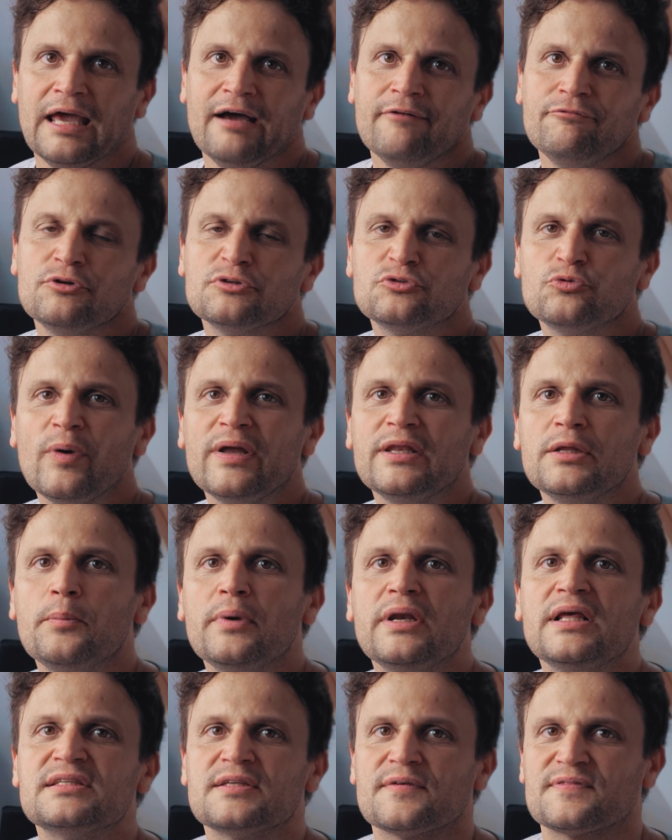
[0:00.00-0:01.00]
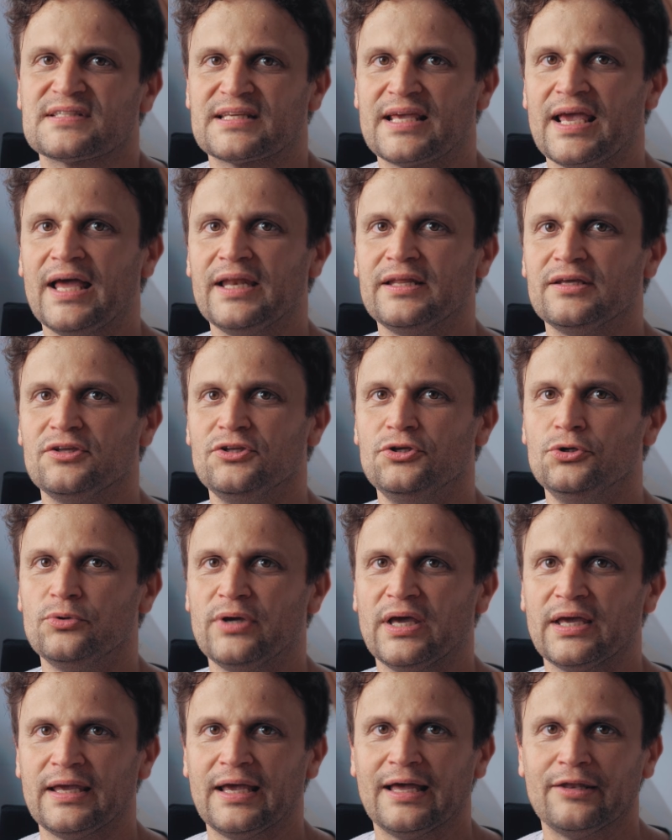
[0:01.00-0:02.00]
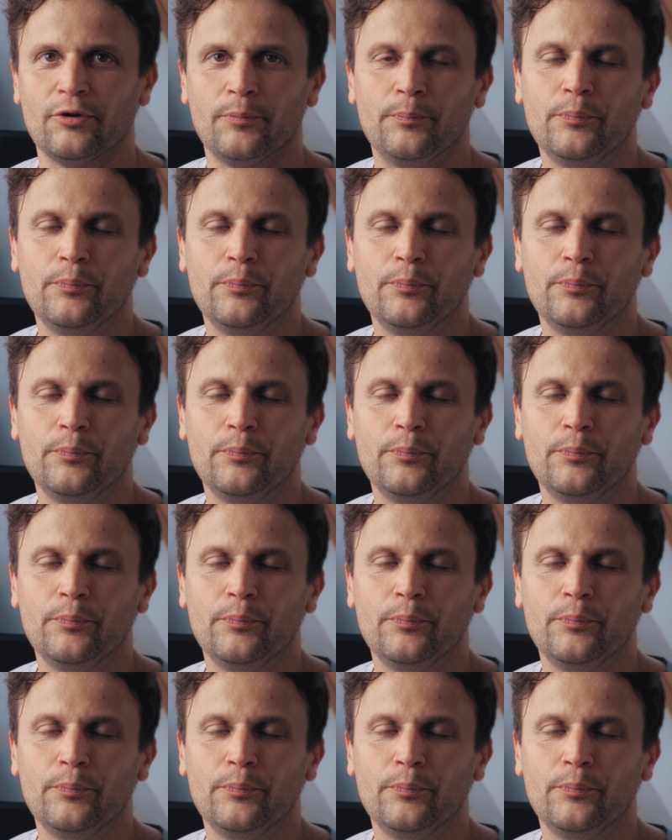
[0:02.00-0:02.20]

After twenty minutes of scanning, you can get